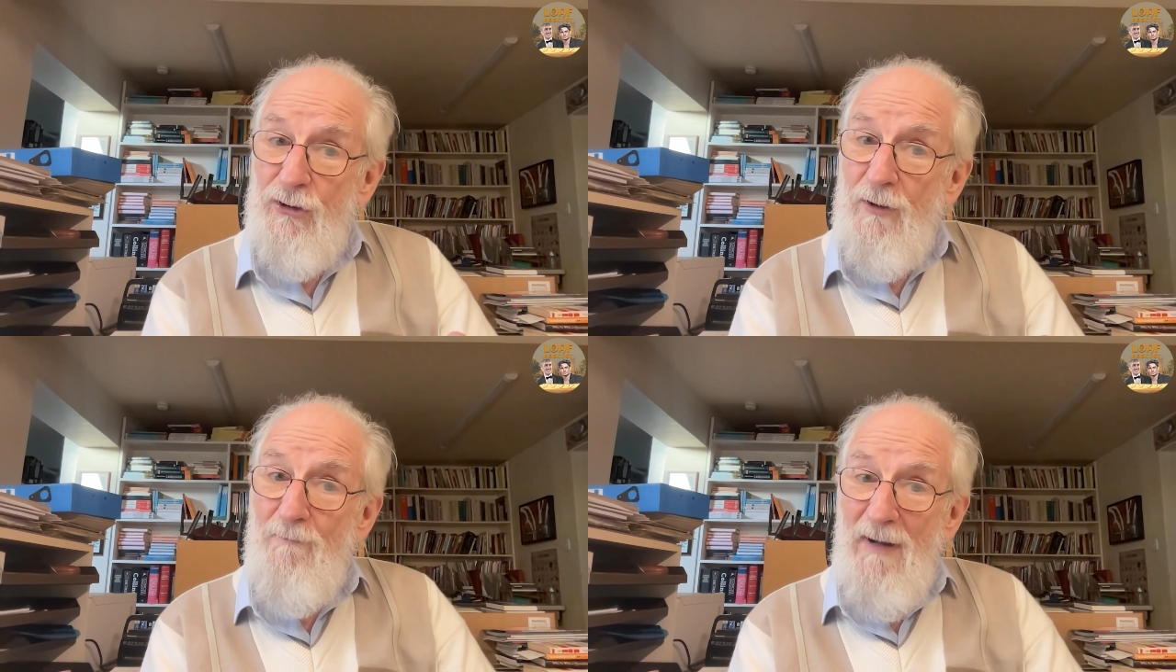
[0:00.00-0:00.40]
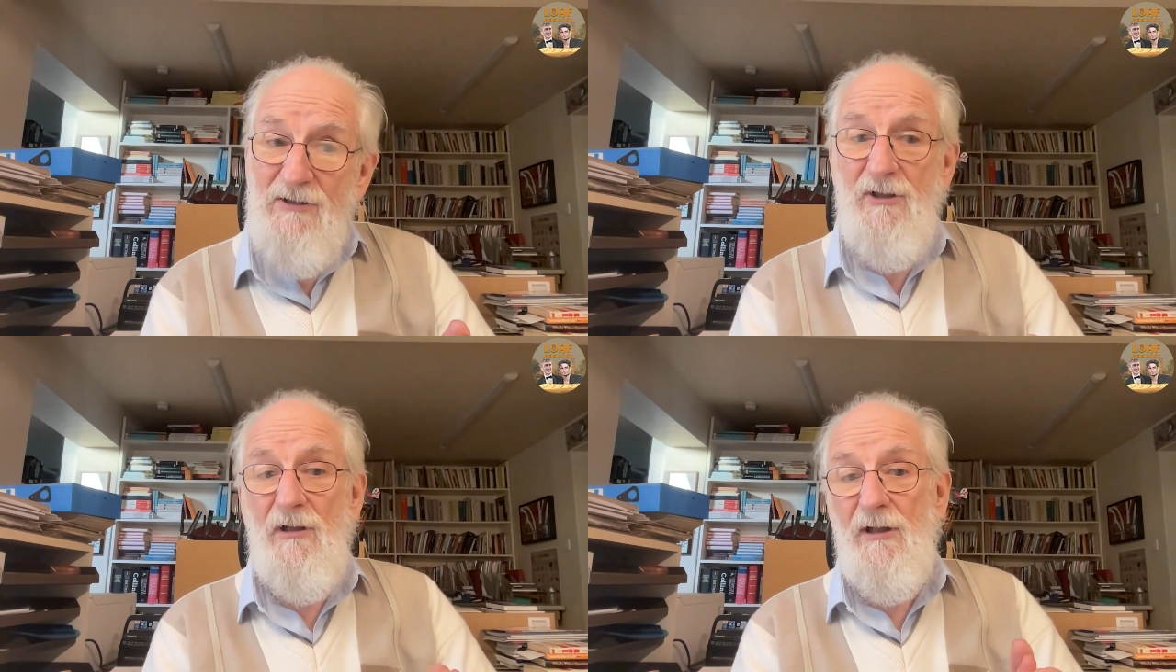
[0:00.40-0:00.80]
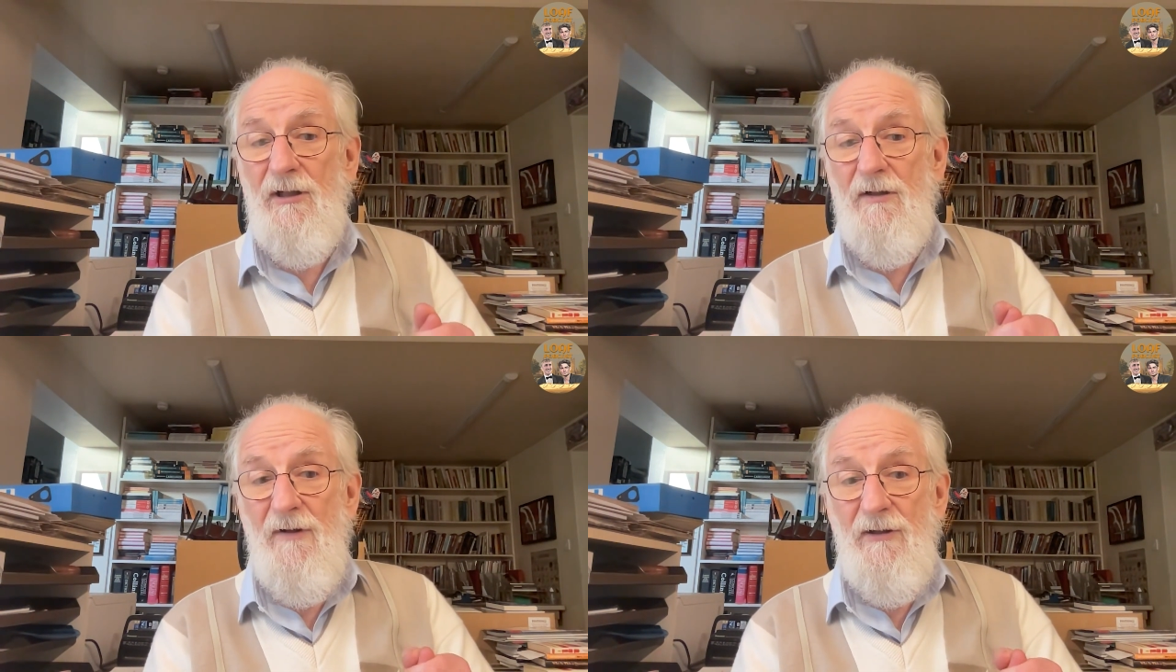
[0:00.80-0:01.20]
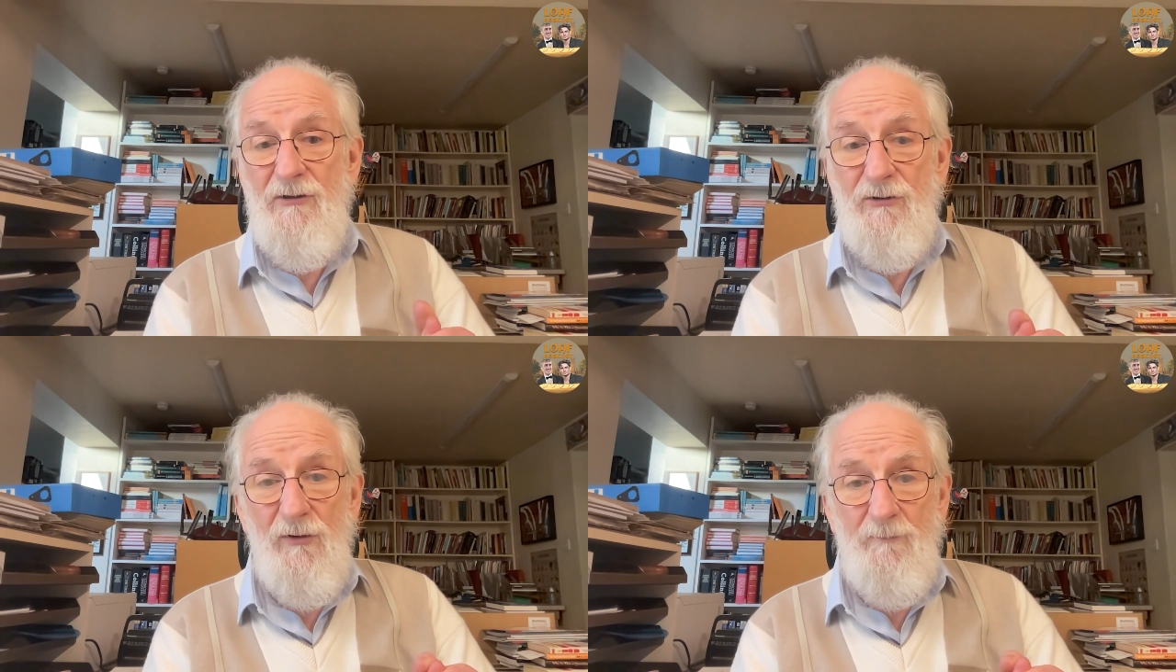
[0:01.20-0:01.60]
dramatically in a very
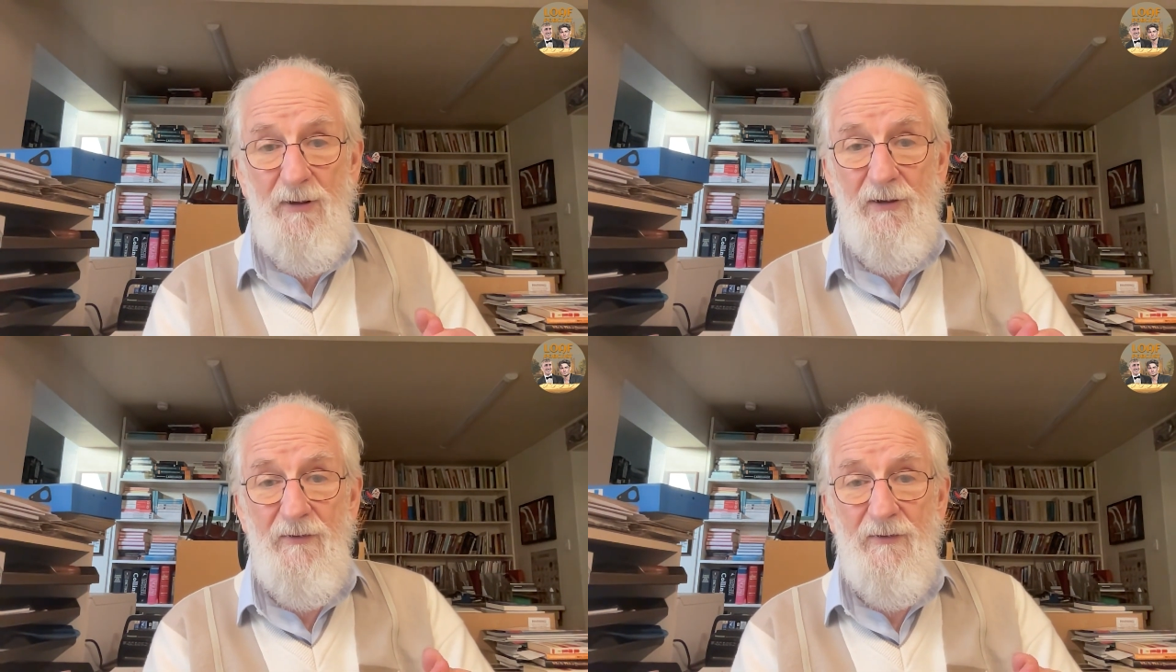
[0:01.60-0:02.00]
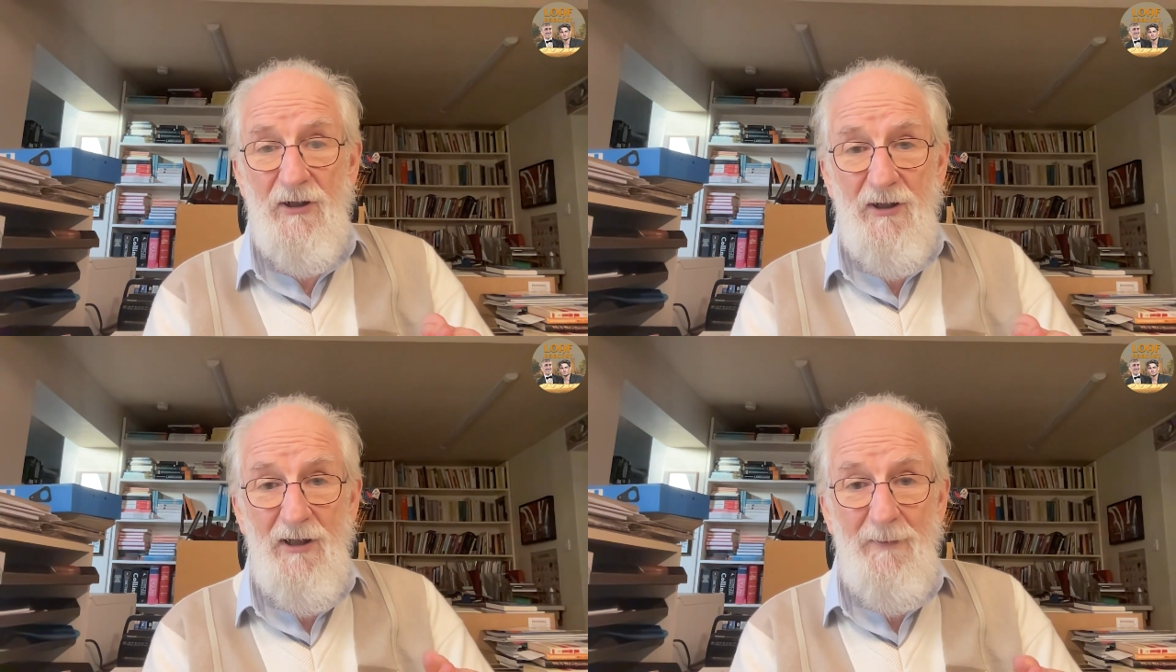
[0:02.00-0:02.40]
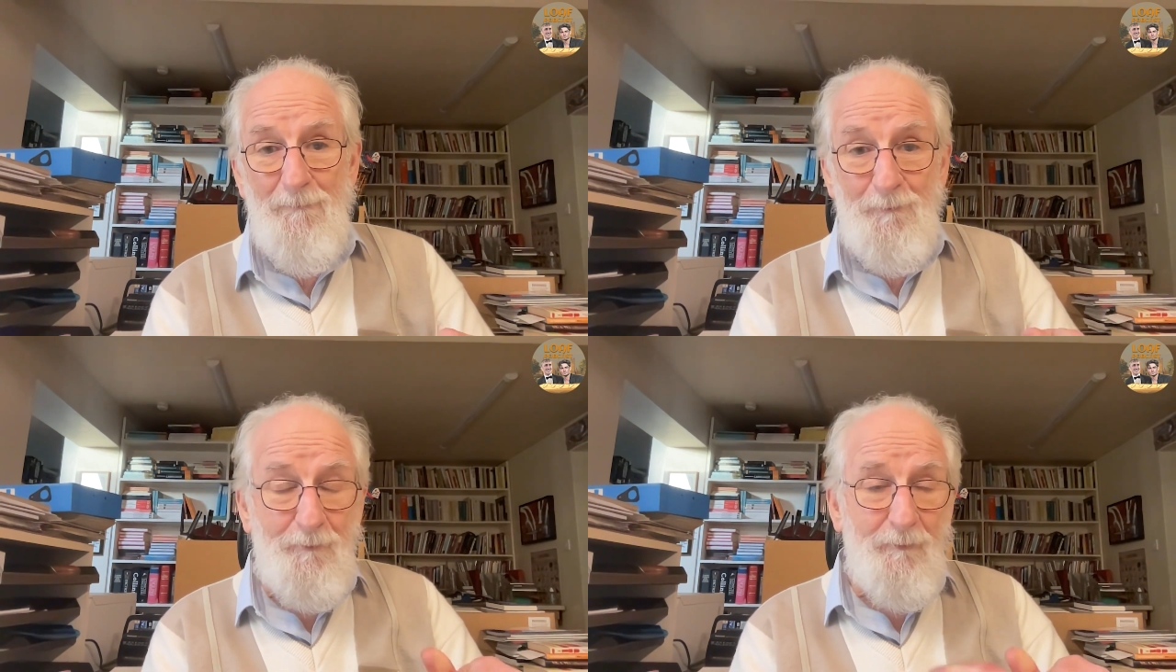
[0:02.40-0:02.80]
short period of time.